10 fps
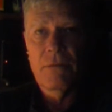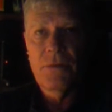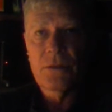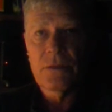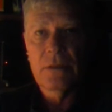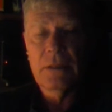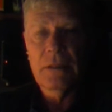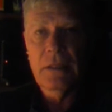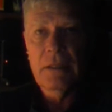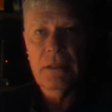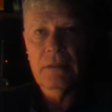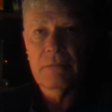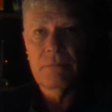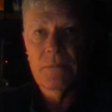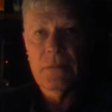fish in the Atlantic.
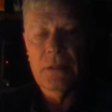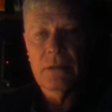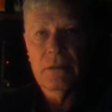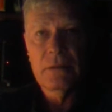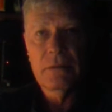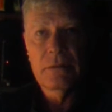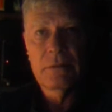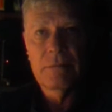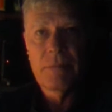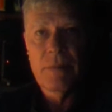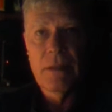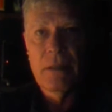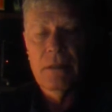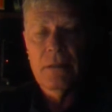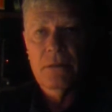
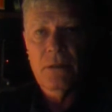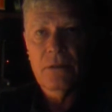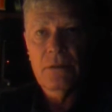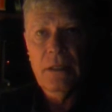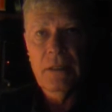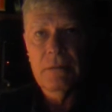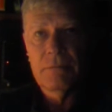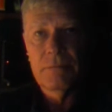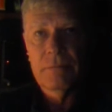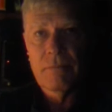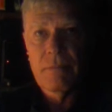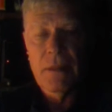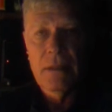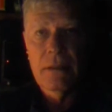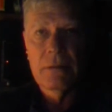It's hard to say.
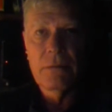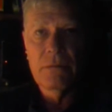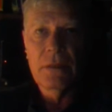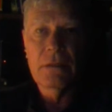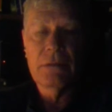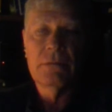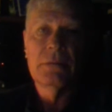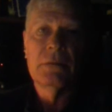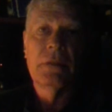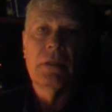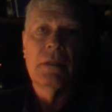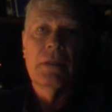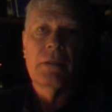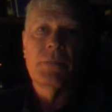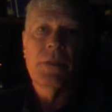Don't know,
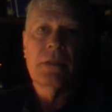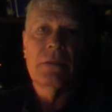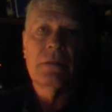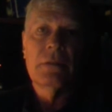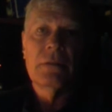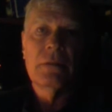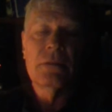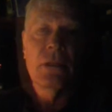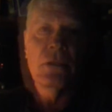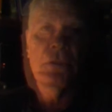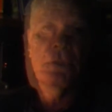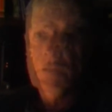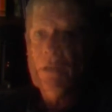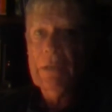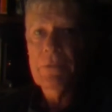but it's not. Let me
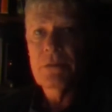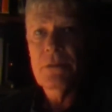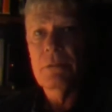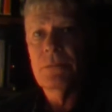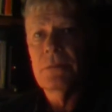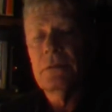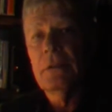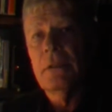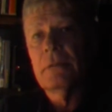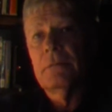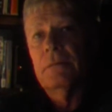wrap this up with a